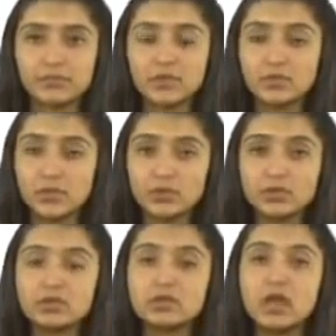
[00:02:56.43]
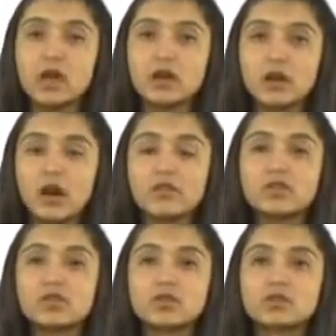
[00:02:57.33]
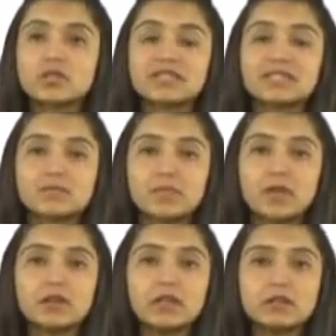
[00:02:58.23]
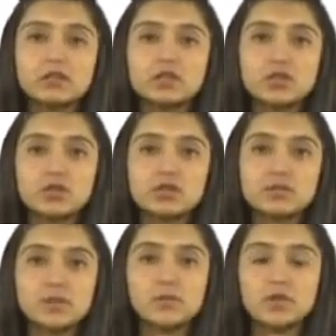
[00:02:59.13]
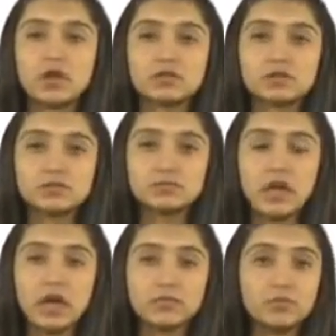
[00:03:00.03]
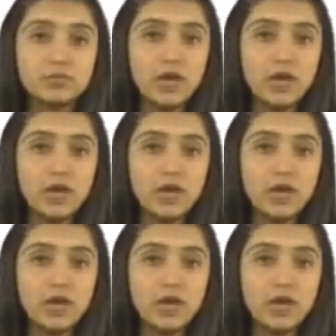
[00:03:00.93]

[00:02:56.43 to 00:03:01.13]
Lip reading: The broker's cover note is merely an insurance memorandum and